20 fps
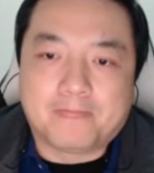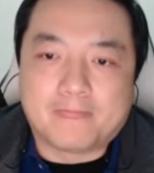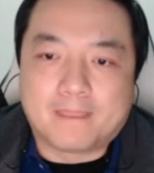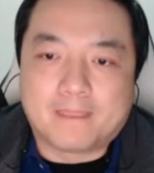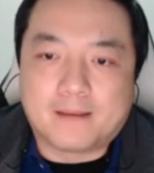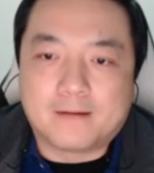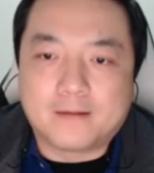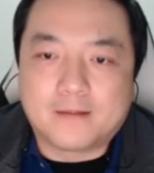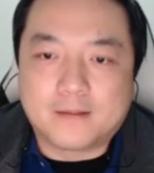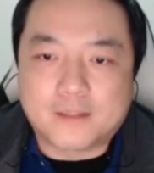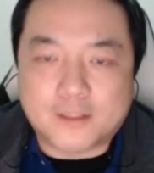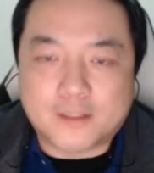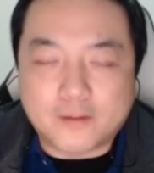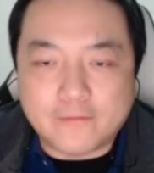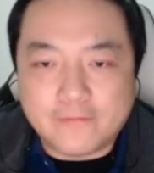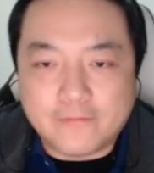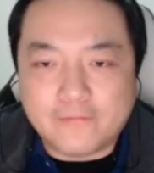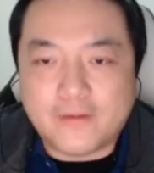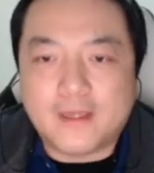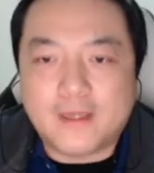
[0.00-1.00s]
So
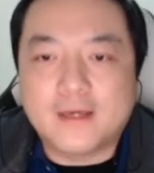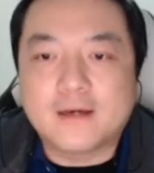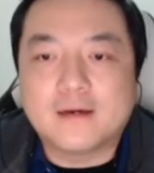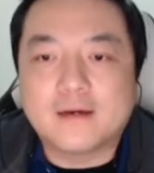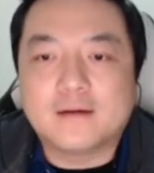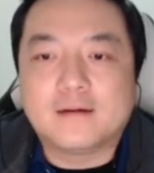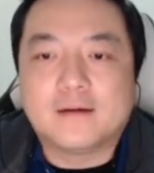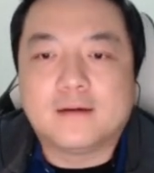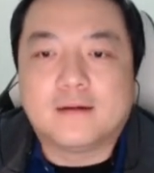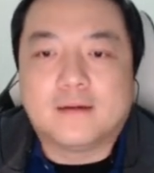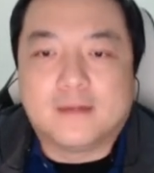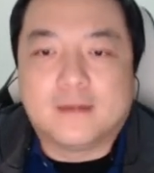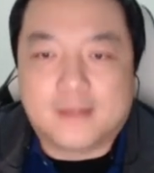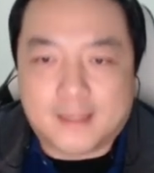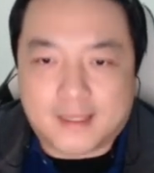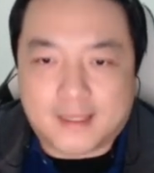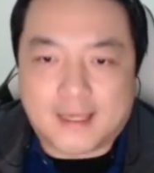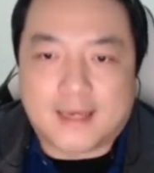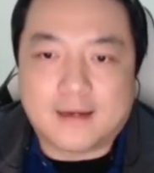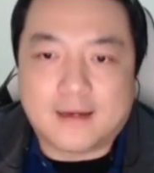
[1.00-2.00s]
fear,
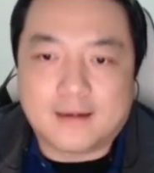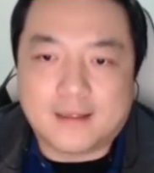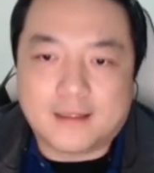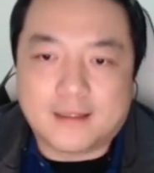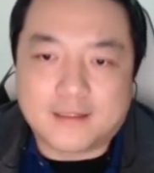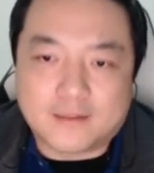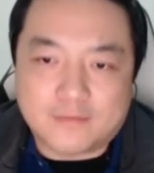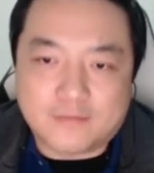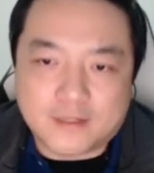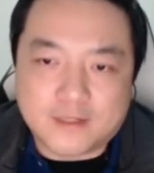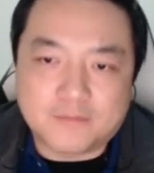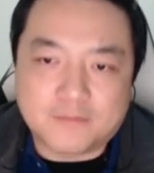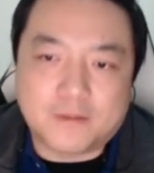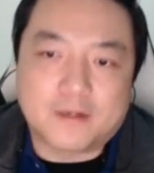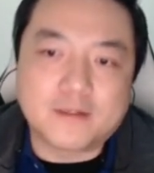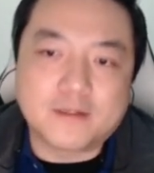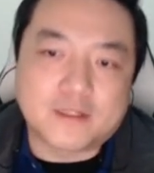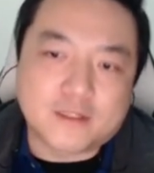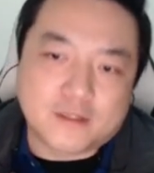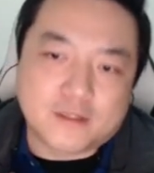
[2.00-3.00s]
again, is a
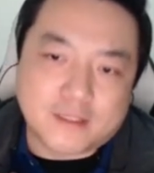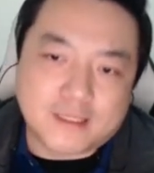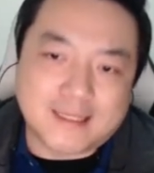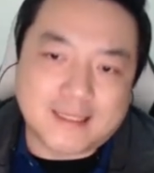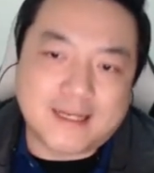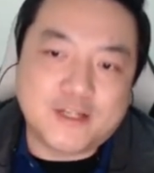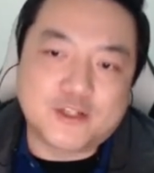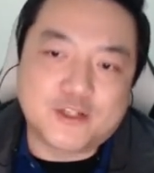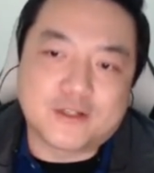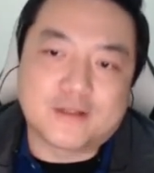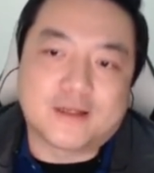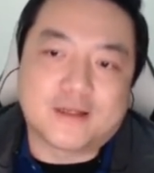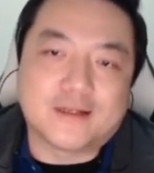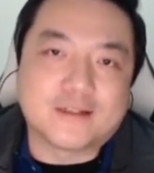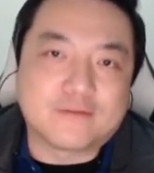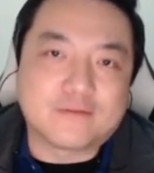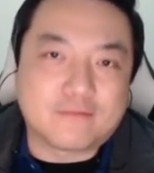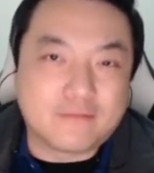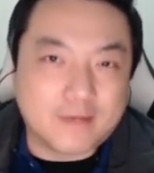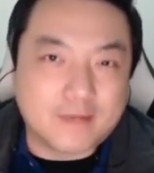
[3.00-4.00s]
response to danger that is
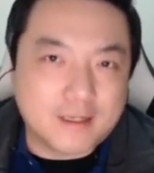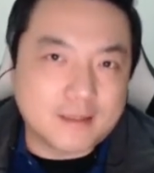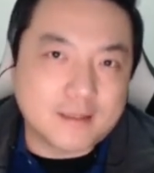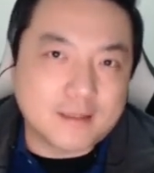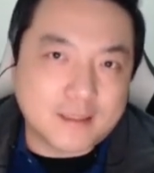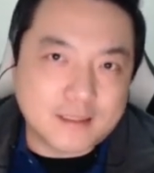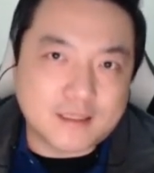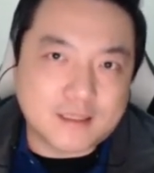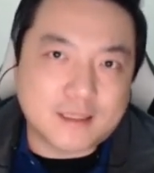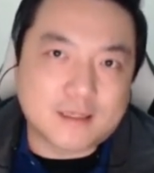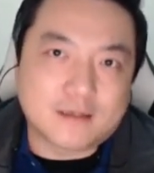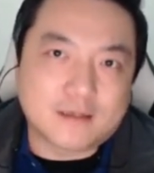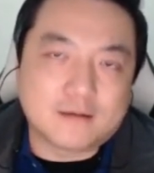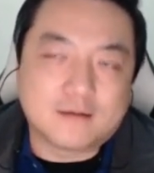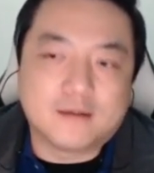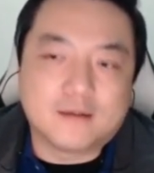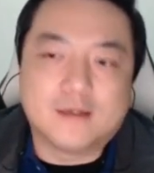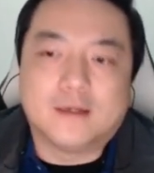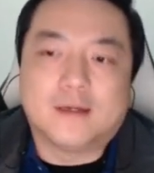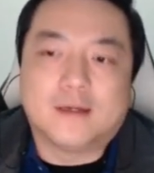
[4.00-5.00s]
realistic
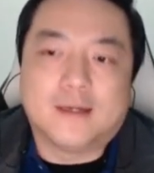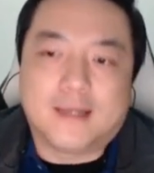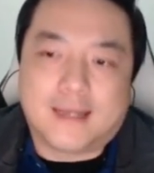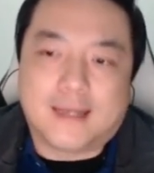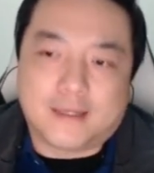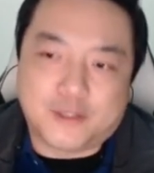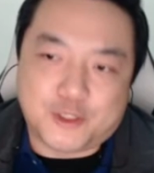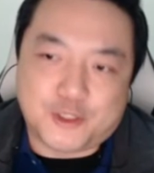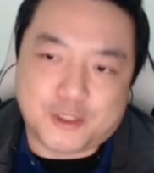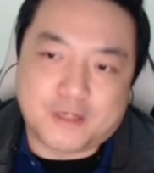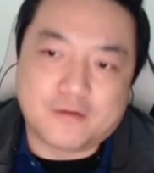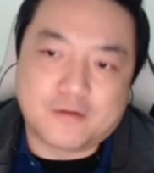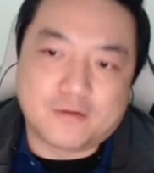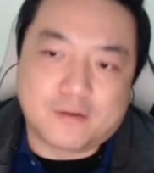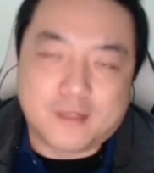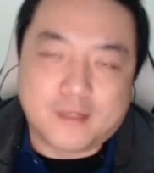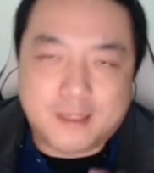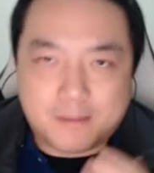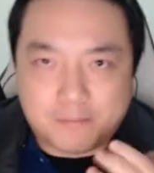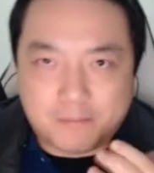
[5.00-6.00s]
and
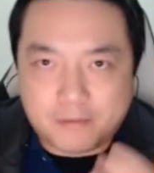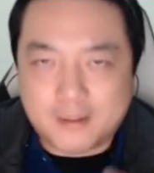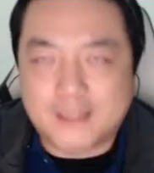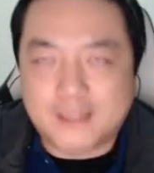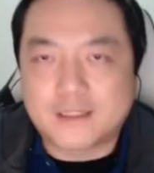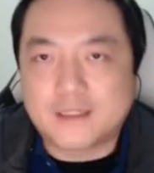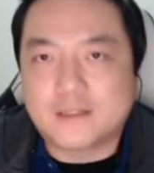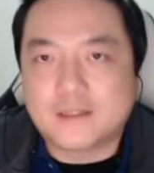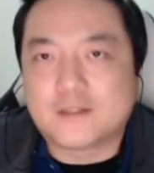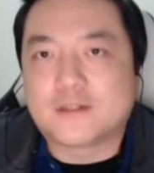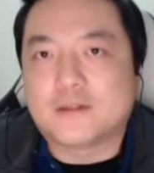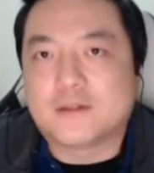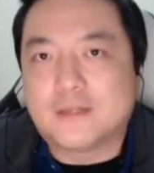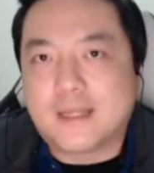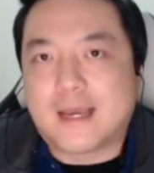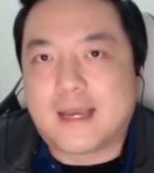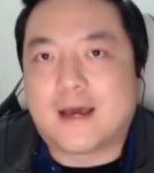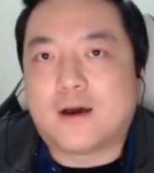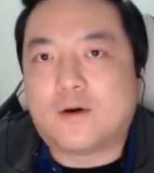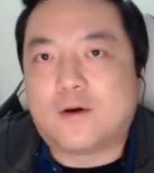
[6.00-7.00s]
generally present
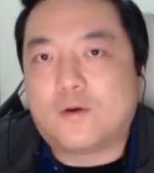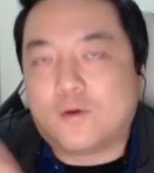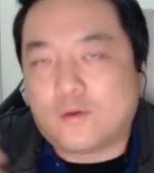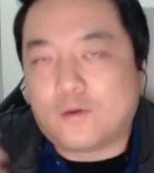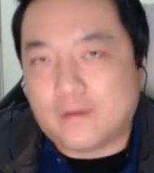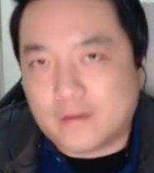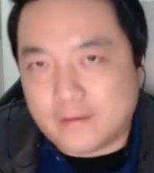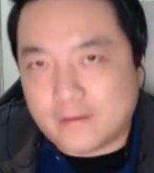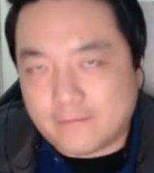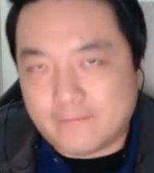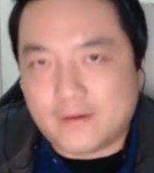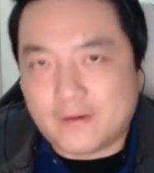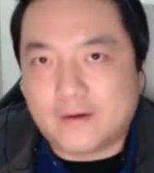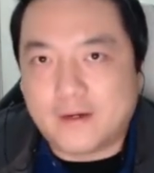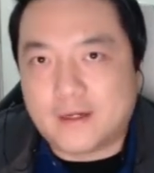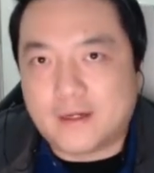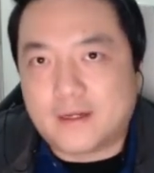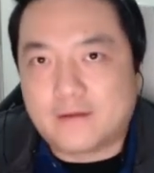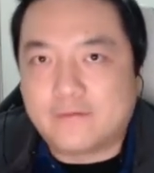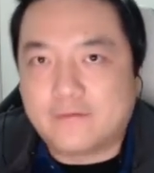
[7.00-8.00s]
now or in the very
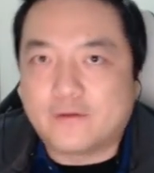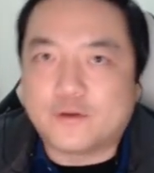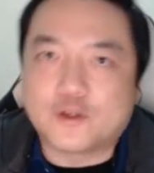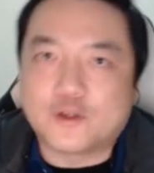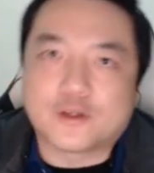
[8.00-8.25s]
near future.